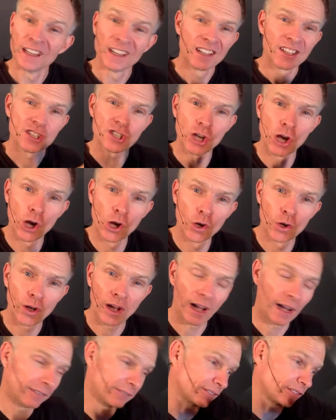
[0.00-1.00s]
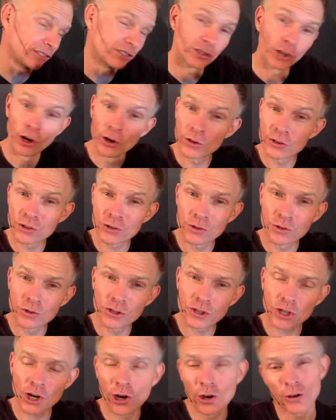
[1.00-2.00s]
So those two
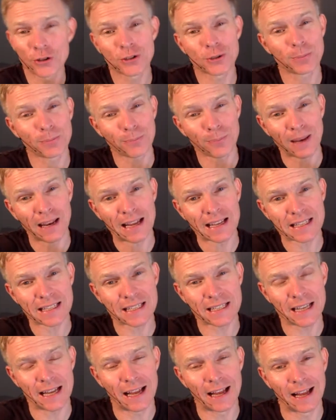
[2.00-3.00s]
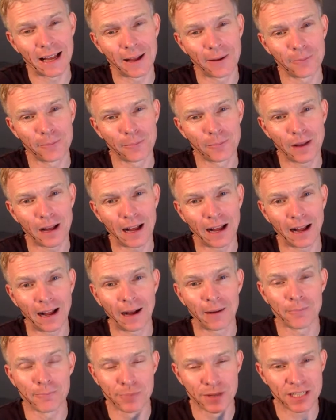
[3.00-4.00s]
shows, plus
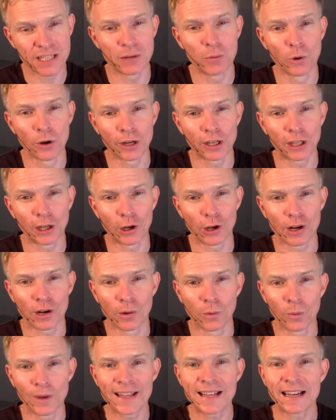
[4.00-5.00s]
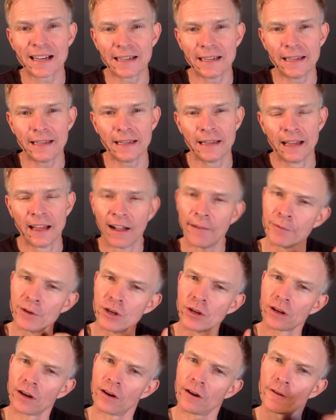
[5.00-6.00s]
I'm busy working on a weekly. I've been
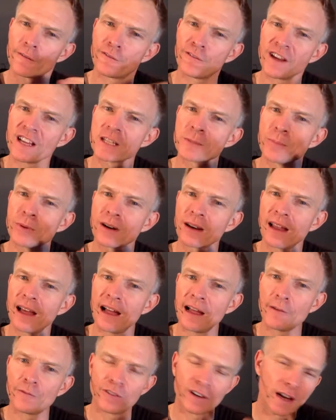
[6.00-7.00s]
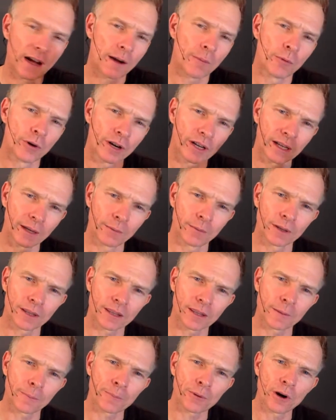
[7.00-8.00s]
doing a lot of Facebook Live, and now I'm working with
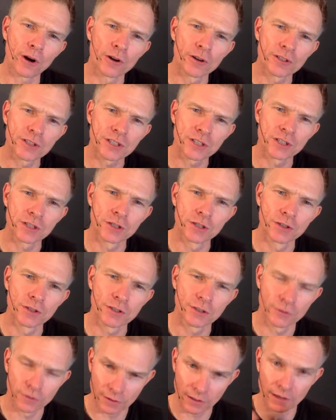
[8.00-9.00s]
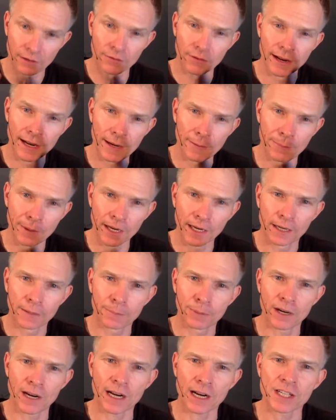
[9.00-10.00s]
the pros to do like really big
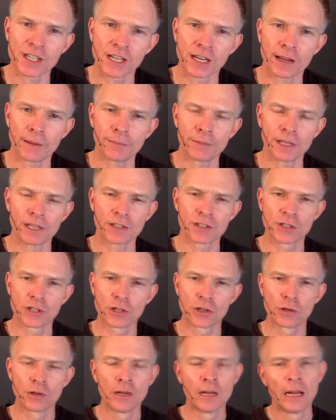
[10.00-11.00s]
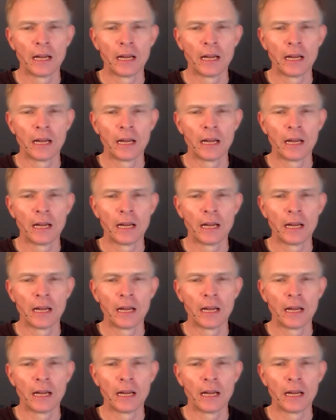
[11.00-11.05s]
production company to do